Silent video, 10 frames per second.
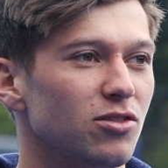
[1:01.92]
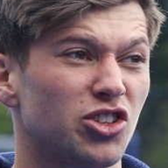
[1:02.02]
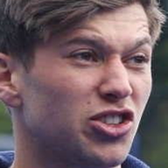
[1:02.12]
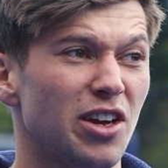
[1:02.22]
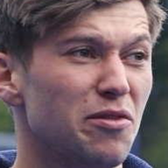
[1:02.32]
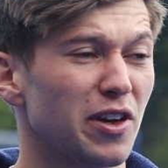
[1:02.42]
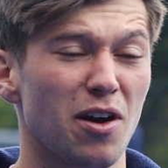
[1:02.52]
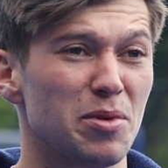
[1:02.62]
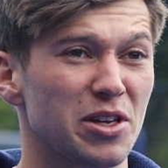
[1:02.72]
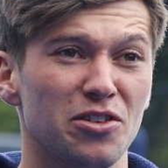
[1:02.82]
I just didn't think
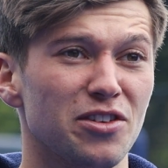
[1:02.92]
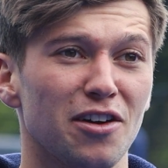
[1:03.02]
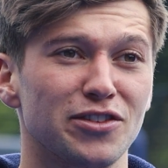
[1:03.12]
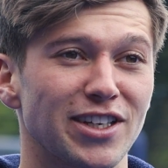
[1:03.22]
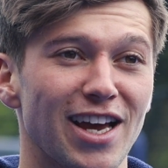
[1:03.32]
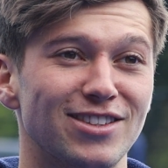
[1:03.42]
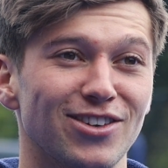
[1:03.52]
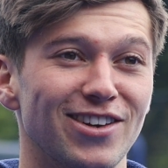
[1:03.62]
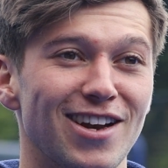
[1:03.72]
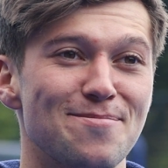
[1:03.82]
I'd be good enough to get
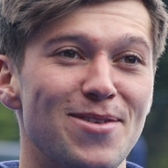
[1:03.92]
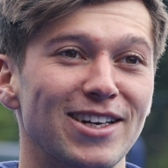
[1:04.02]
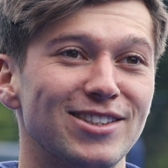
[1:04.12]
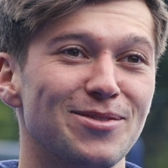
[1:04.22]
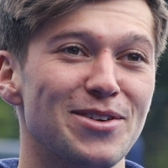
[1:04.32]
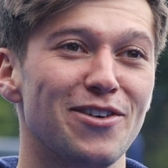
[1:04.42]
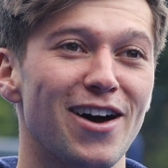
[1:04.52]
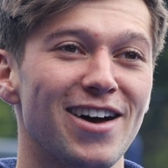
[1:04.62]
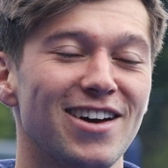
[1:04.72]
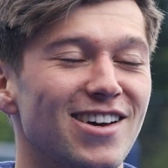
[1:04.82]
to an Olympics, to be fair.